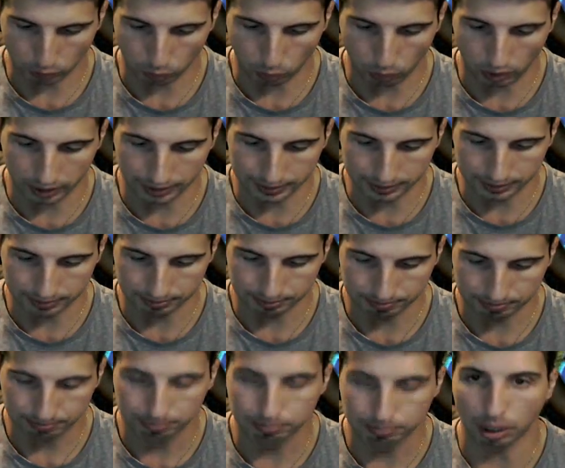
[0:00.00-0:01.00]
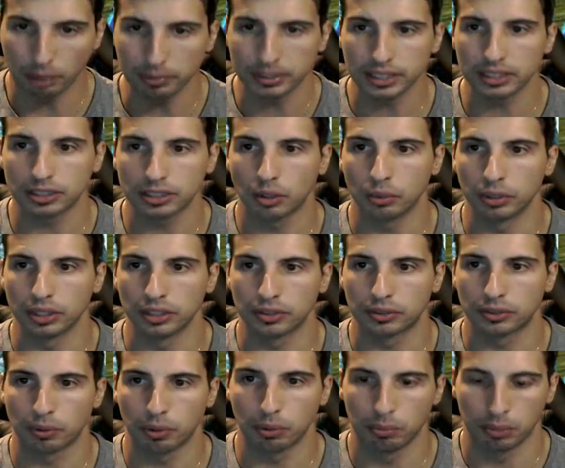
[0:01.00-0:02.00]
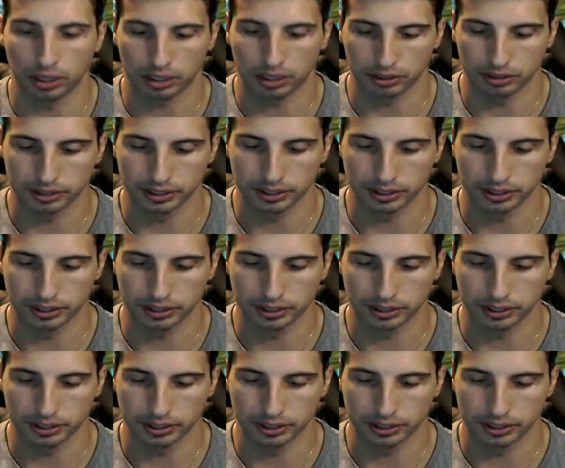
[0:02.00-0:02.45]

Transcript: one, probably gonna go with a throw buckler here.